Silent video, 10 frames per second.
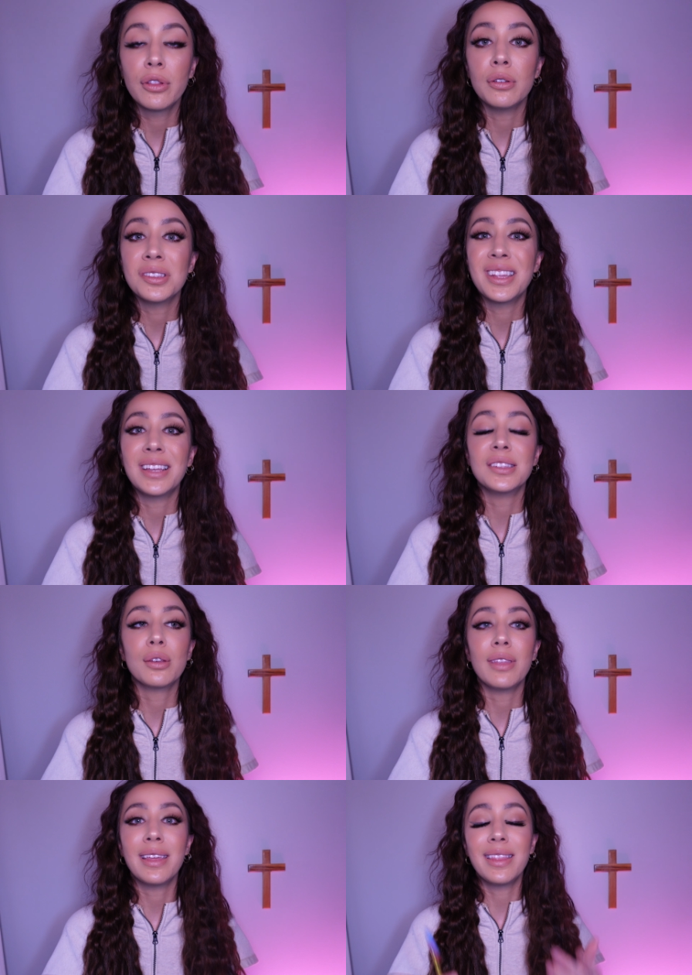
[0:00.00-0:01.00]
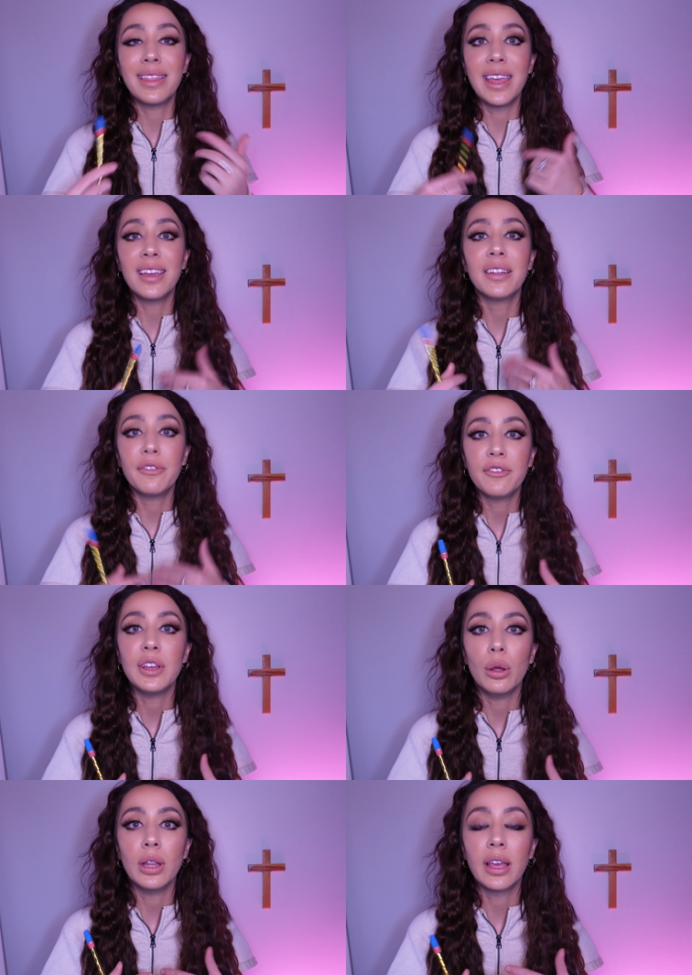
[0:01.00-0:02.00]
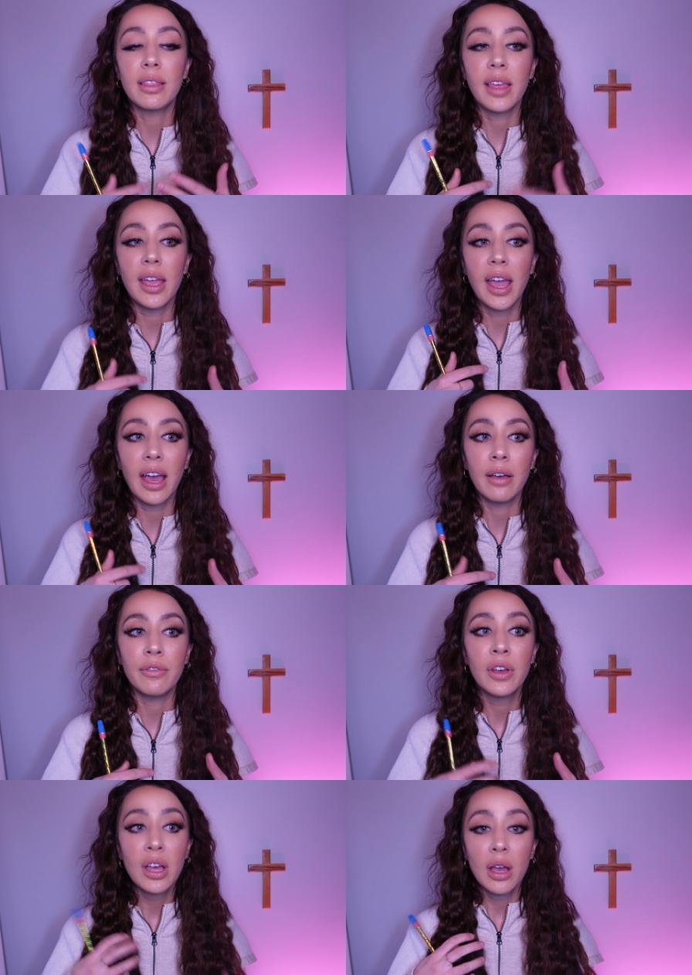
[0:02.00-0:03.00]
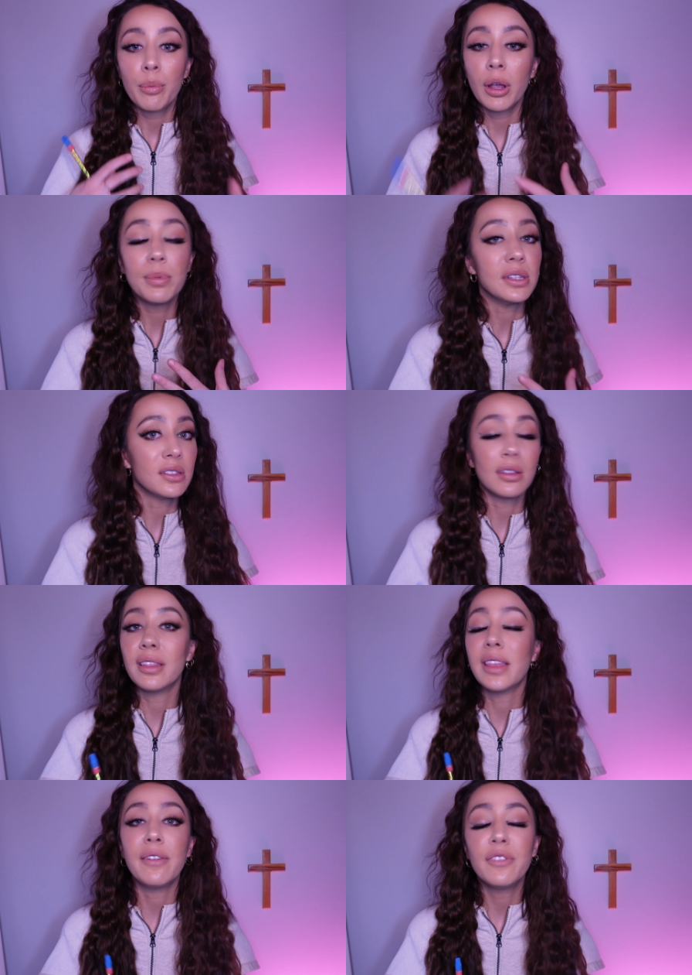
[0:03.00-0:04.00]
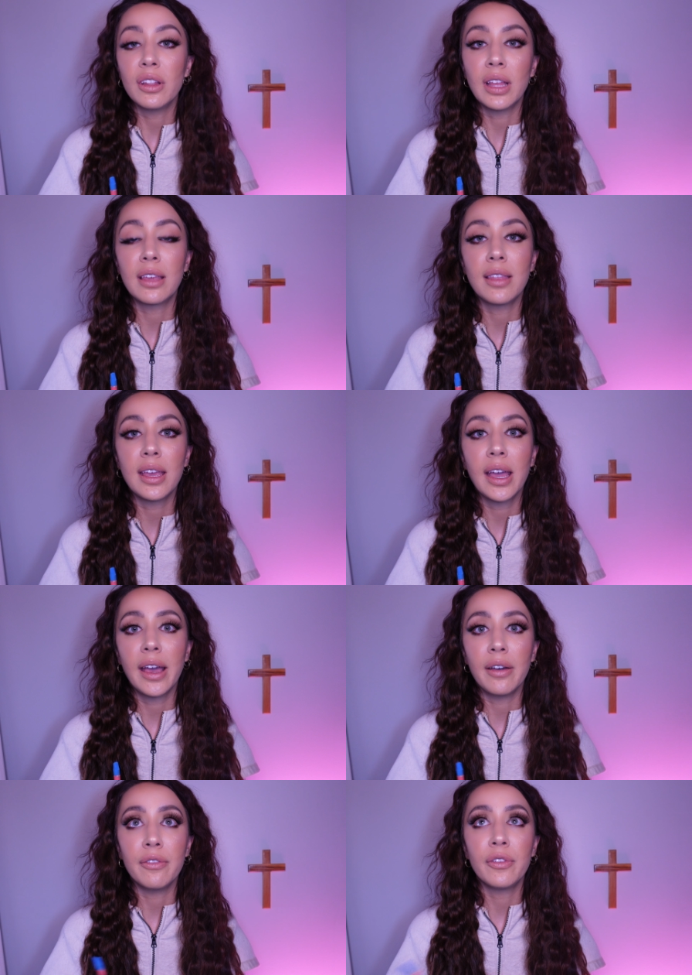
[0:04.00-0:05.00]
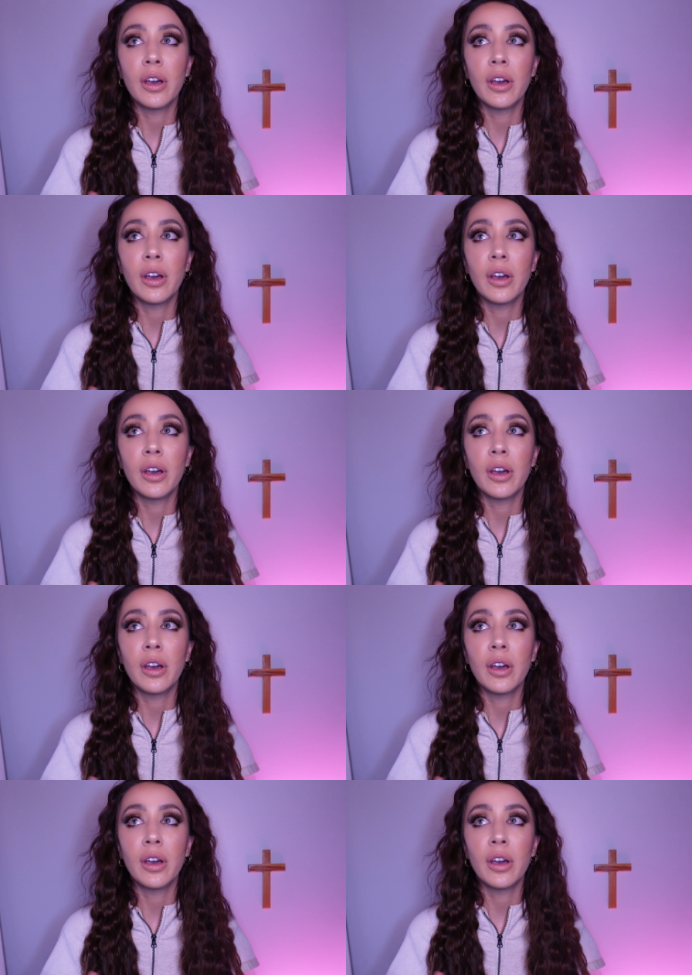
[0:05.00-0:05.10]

those things so that they can feel like they have purpose, so that they feel like they have.